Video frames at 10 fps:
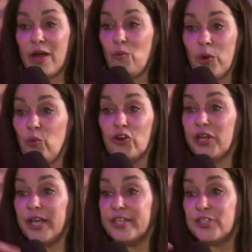uh, we weren't
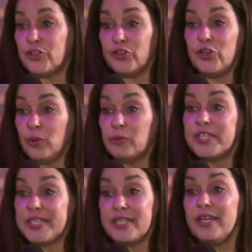in the studio. We were
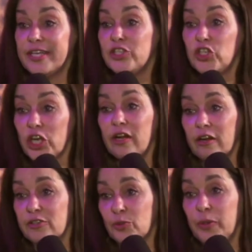sitting in
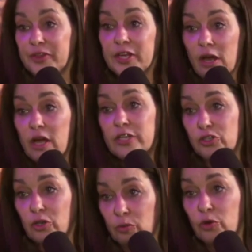chairs. We were at the
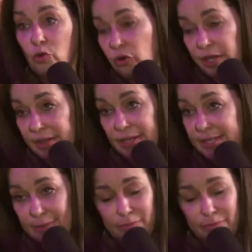console recording this.